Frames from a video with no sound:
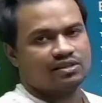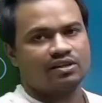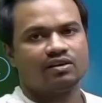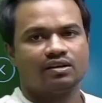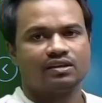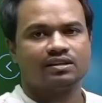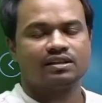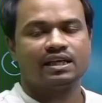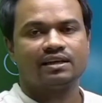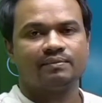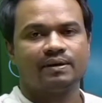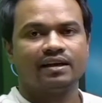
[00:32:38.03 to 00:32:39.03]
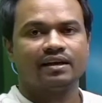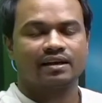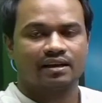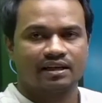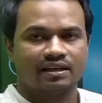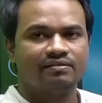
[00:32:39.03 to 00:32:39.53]
or that may
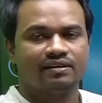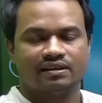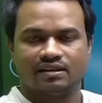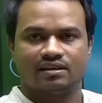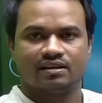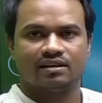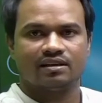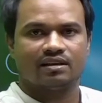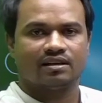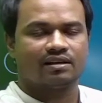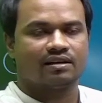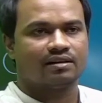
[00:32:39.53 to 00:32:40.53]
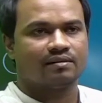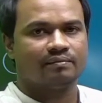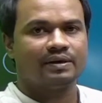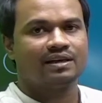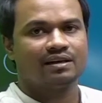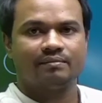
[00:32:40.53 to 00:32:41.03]
even
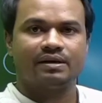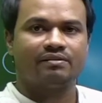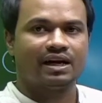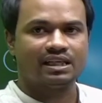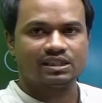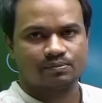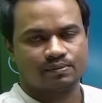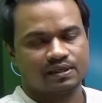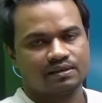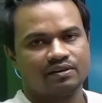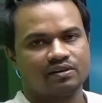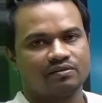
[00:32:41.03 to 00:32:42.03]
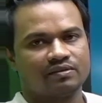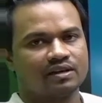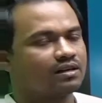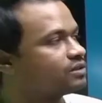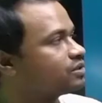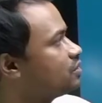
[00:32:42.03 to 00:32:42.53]
become a widespread phenomena.
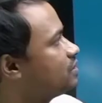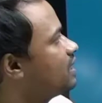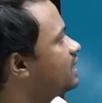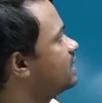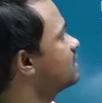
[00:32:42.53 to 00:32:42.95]
So that is